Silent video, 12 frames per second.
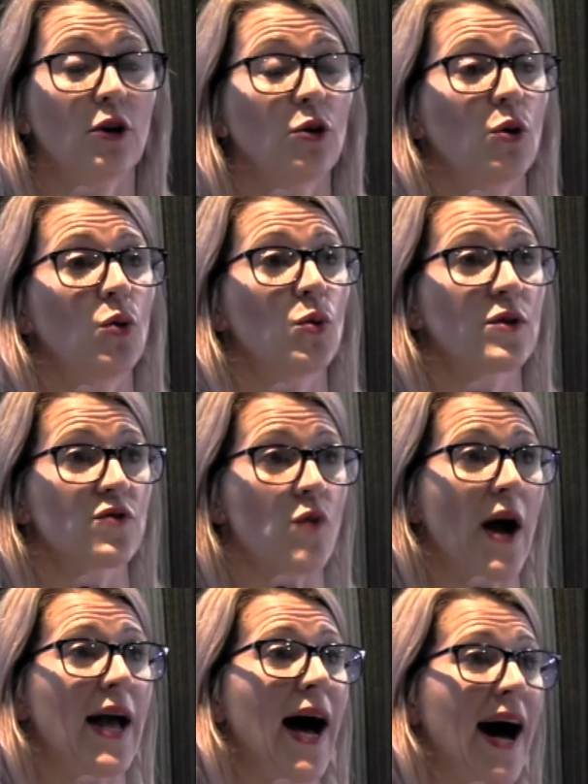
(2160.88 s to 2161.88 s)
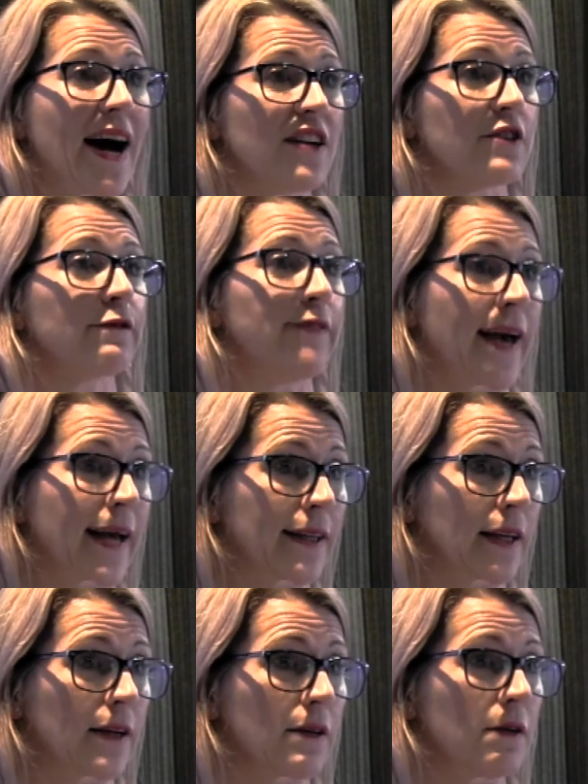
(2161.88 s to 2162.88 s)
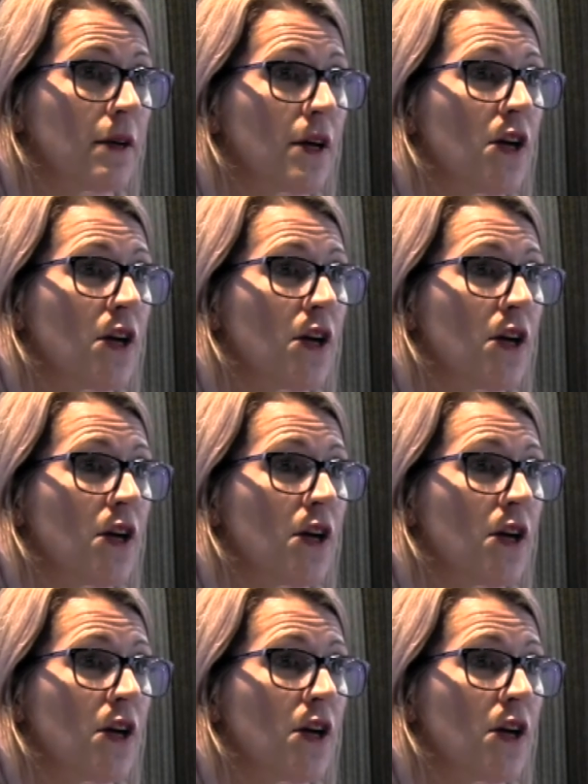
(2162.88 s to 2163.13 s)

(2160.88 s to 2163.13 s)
can cause right heart failure.